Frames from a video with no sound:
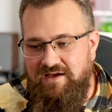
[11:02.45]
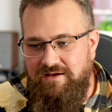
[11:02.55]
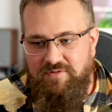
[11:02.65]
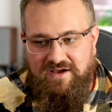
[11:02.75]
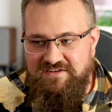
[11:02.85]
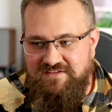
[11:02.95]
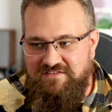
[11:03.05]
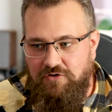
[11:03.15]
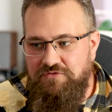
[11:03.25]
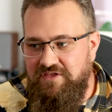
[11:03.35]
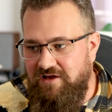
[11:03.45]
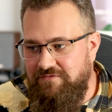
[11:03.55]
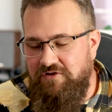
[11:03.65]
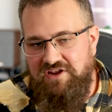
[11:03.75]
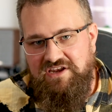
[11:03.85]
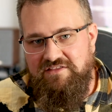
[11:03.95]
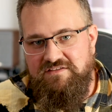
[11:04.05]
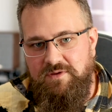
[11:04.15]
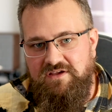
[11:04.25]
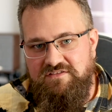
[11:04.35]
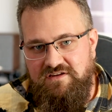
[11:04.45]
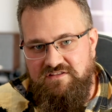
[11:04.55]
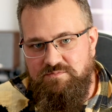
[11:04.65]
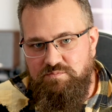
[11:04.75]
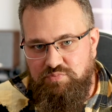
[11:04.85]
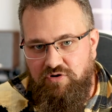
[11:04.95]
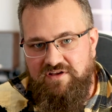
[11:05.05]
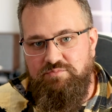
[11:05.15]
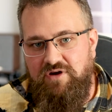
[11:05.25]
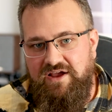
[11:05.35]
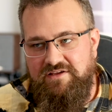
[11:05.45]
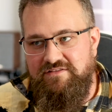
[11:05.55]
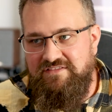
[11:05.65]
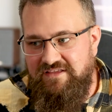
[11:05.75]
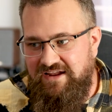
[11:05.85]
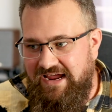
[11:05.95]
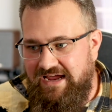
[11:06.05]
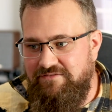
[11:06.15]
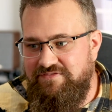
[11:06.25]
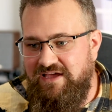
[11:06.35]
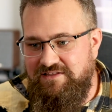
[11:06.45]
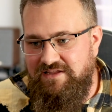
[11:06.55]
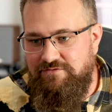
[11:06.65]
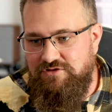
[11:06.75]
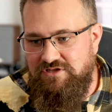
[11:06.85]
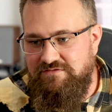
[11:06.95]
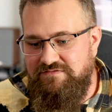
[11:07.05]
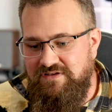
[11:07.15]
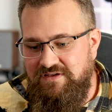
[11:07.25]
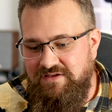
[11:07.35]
I just don't think I've heard any other speakers in its price bracket that have that level of